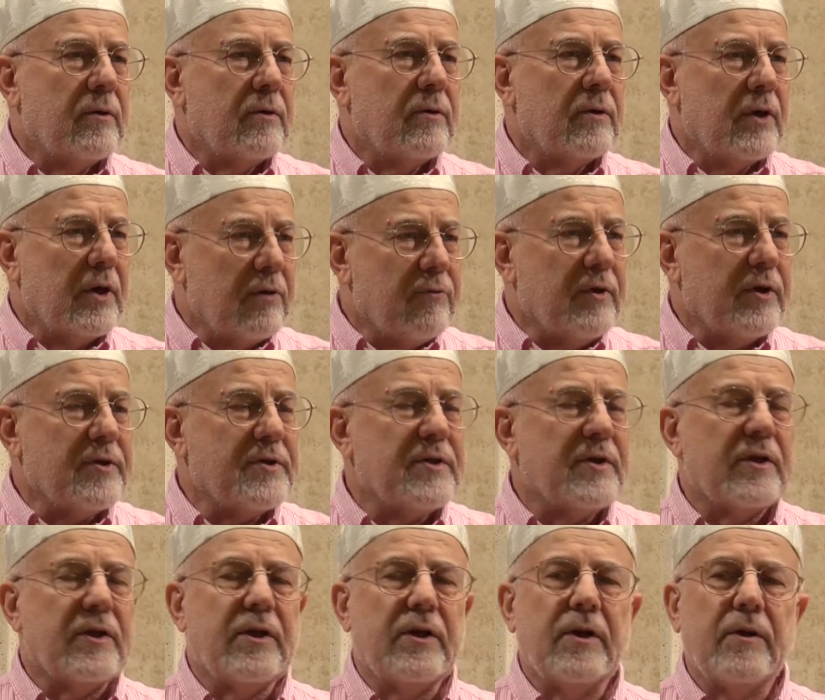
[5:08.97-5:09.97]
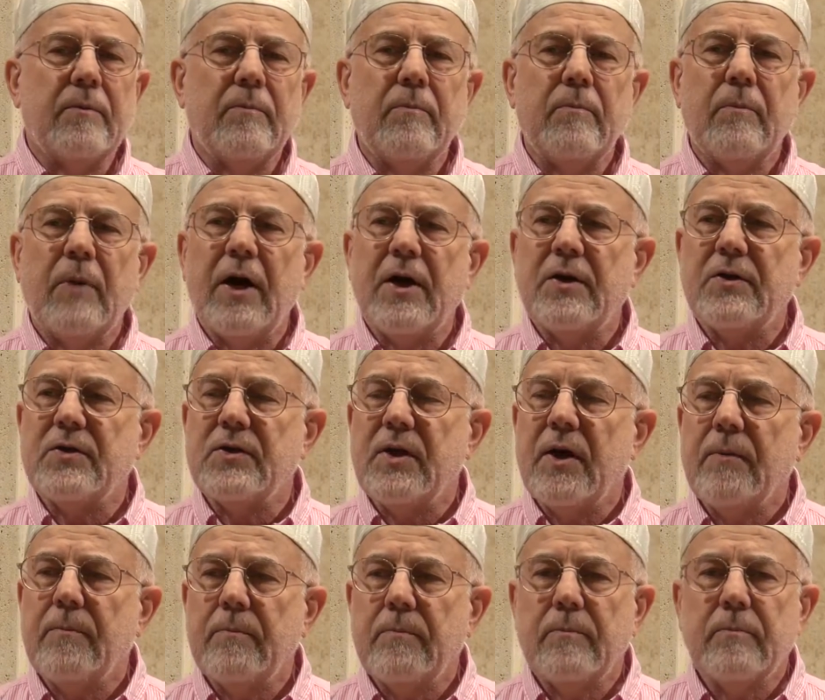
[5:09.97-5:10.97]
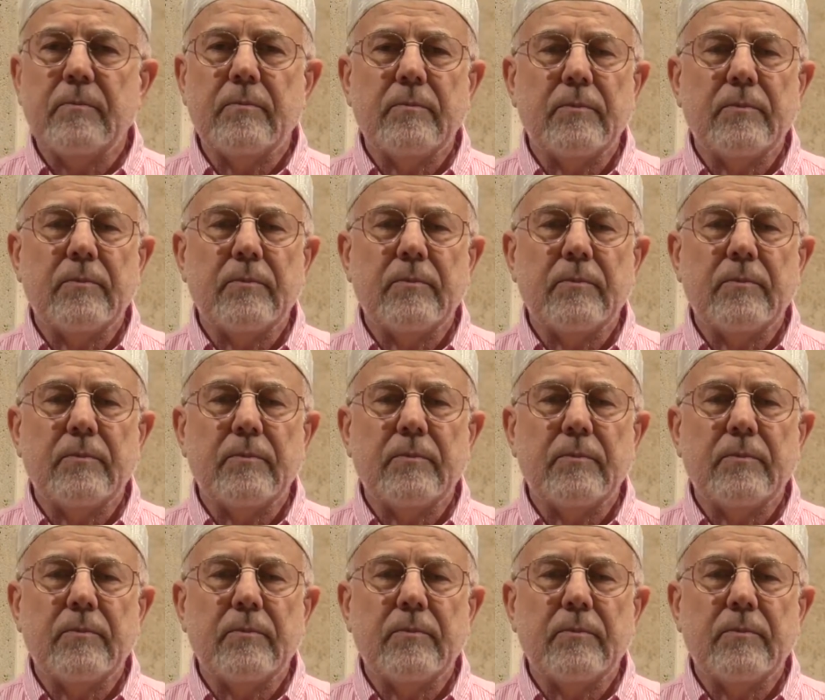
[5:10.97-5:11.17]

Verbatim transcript: University by some